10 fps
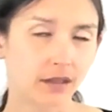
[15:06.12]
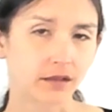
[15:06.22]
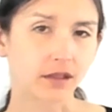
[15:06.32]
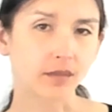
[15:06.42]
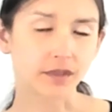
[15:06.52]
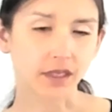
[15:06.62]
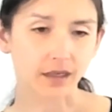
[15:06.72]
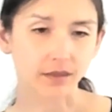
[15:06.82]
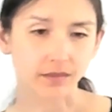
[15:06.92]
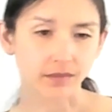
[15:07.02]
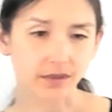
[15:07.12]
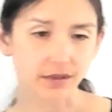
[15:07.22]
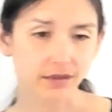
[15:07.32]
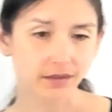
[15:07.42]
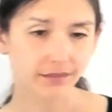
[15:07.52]
Sometimes
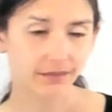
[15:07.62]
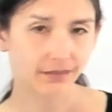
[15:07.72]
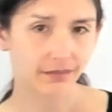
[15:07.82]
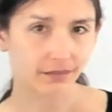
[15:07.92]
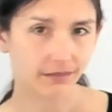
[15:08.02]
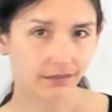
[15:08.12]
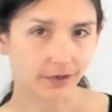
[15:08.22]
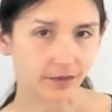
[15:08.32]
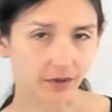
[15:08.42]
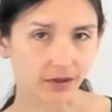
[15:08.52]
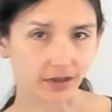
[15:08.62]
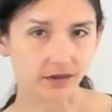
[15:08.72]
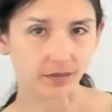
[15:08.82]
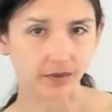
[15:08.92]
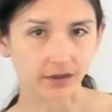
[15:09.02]
spirit can
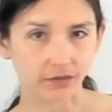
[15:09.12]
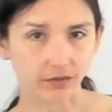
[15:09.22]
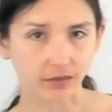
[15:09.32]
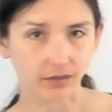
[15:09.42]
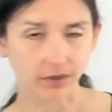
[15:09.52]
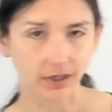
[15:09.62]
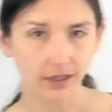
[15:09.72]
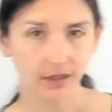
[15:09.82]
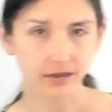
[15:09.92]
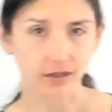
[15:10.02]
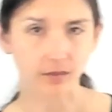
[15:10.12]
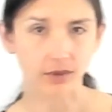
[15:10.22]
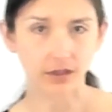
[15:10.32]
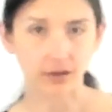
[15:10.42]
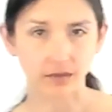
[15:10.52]
speak through
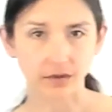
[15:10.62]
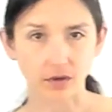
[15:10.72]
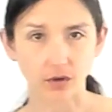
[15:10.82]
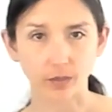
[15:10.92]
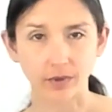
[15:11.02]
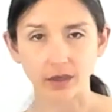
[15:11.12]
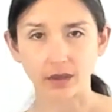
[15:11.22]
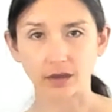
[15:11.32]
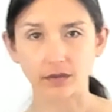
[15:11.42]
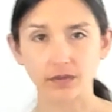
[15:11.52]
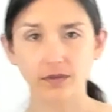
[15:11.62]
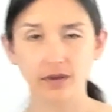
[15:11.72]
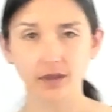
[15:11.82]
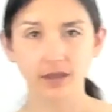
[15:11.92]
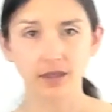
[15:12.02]
somebody who is open enough
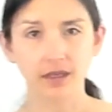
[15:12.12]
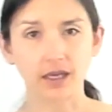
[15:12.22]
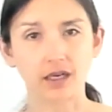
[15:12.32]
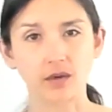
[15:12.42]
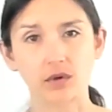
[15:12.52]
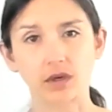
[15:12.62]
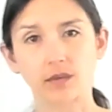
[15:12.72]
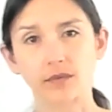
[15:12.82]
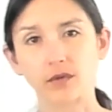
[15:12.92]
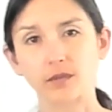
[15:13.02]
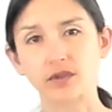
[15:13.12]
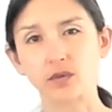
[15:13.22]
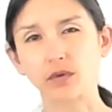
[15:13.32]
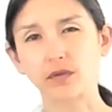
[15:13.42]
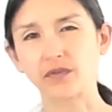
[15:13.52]
and it will come through, but you
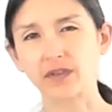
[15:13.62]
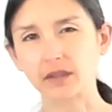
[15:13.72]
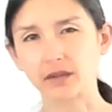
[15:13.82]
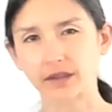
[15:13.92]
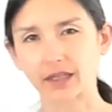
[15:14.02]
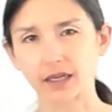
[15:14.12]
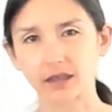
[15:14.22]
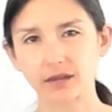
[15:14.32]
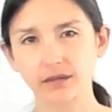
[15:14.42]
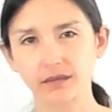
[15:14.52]
will feel that.